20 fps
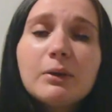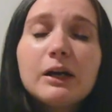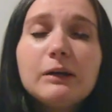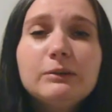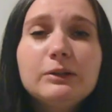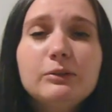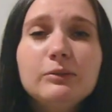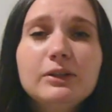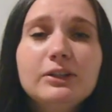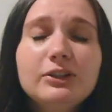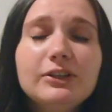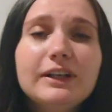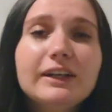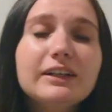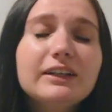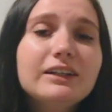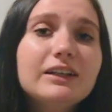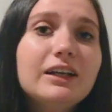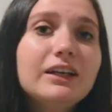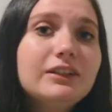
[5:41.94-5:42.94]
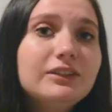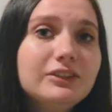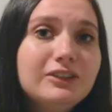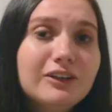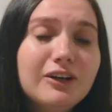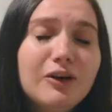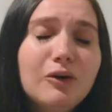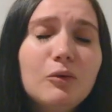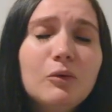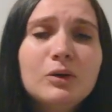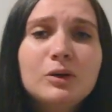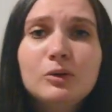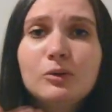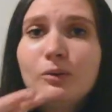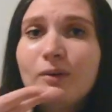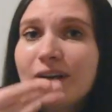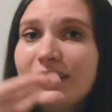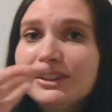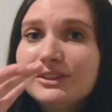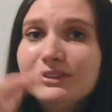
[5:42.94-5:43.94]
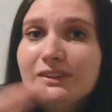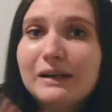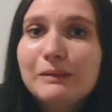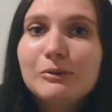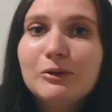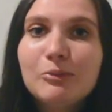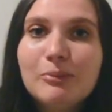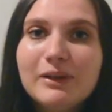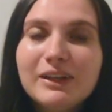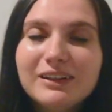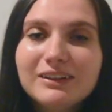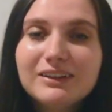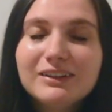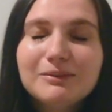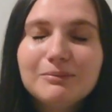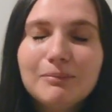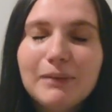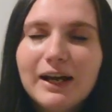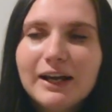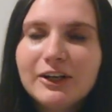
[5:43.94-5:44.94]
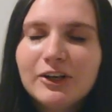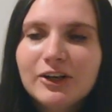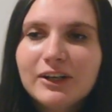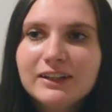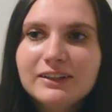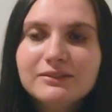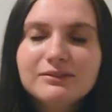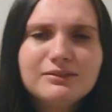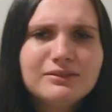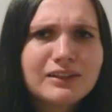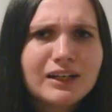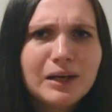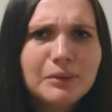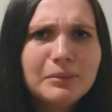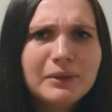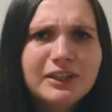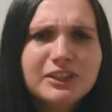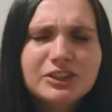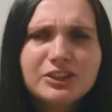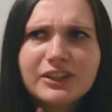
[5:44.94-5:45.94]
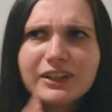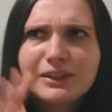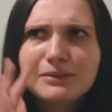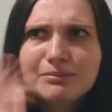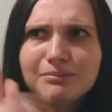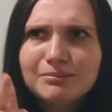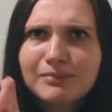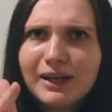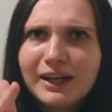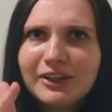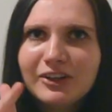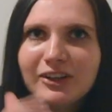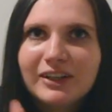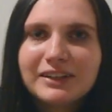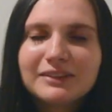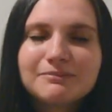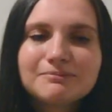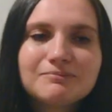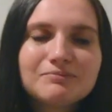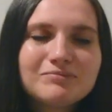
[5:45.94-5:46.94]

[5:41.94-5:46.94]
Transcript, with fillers: probably wondering yo why you double mi- minoring not majoring minoring